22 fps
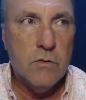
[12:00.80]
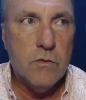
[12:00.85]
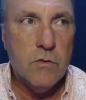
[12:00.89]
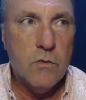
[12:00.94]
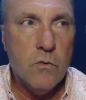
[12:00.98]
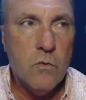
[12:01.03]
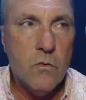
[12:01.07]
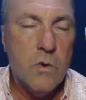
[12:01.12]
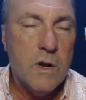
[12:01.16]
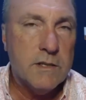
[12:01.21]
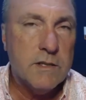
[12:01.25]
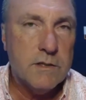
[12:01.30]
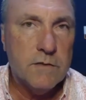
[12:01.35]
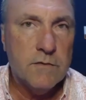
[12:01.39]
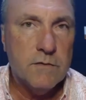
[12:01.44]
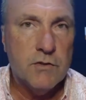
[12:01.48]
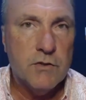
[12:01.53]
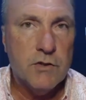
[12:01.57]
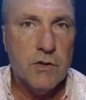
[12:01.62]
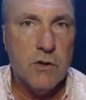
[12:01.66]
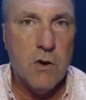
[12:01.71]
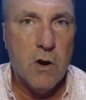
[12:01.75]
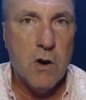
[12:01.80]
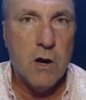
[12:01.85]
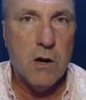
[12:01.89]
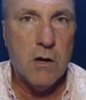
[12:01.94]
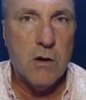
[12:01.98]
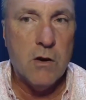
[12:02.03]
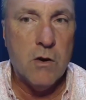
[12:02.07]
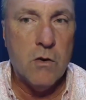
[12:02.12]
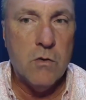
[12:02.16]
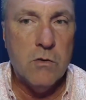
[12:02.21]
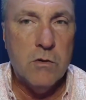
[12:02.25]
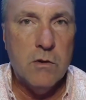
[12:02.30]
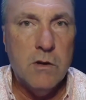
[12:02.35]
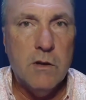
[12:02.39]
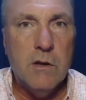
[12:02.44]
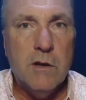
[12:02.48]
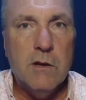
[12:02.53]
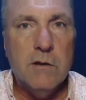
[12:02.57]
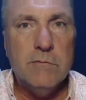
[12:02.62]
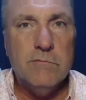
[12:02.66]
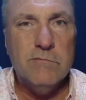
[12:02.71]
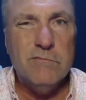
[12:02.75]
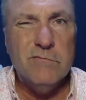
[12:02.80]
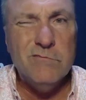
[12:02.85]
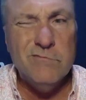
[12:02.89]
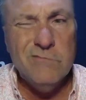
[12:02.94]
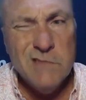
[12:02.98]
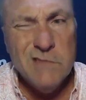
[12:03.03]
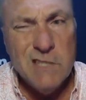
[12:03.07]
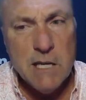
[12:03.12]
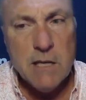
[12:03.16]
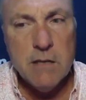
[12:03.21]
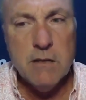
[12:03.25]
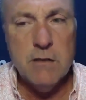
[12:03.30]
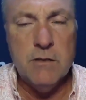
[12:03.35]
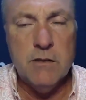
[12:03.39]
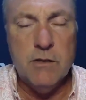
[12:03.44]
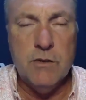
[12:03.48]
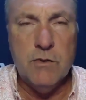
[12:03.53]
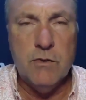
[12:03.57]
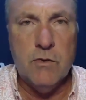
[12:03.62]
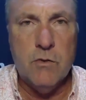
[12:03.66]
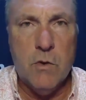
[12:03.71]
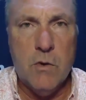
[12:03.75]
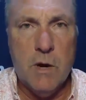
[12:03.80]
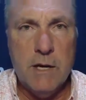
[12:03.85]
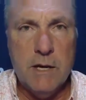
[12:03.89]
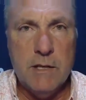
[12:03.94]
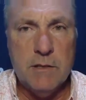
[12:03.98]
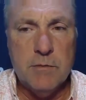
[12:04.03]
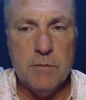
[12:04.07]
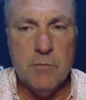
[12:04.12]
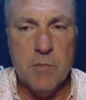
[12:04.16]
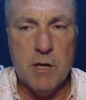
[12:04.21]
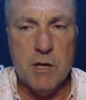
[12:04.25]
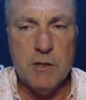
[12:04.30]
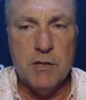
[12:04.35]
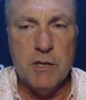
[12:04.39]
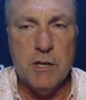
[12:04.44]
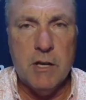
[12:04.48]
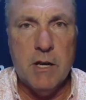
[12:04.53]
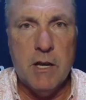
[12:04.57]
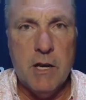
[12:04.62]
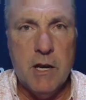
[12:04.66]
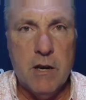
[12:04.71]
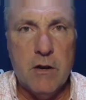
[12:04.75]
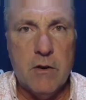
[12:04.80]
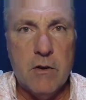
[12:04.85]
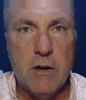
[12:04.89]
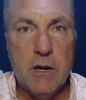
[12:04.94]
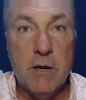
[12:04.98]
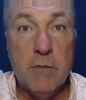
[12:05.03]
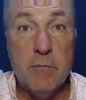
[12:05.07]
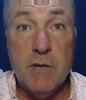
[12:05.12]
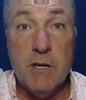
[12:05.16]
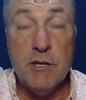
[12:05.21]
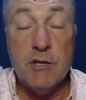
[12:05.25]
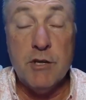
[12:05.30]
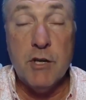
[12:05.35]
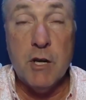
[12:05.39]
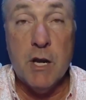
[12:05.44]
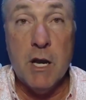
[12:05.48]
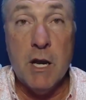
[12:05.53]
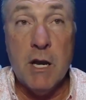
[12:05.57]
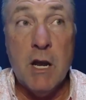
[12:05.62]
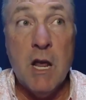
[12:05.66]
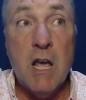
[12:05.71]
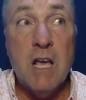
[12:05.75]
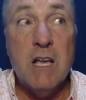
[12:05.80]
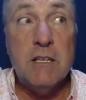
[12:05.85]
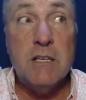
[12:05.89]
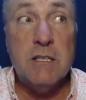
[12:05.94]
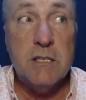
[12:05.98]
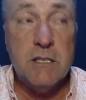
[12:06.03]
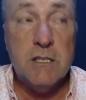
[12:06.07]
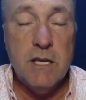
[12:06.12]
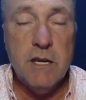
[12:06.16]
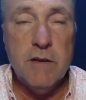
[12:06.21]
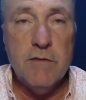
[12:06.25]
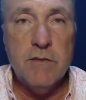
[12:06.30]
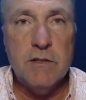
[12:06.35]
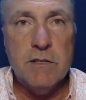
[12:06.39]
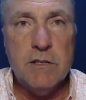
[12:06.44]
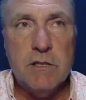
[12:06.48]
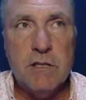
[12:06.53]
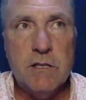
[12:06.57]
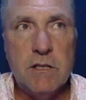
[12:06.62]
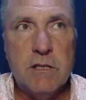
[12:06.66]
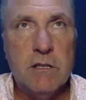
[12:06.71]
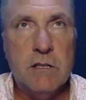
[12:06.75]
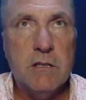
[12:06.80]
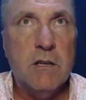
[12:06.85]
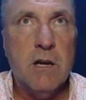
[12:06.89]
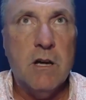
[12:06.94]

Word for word: west of Chicago didn't do quite as much here in Michigan. Stevenson,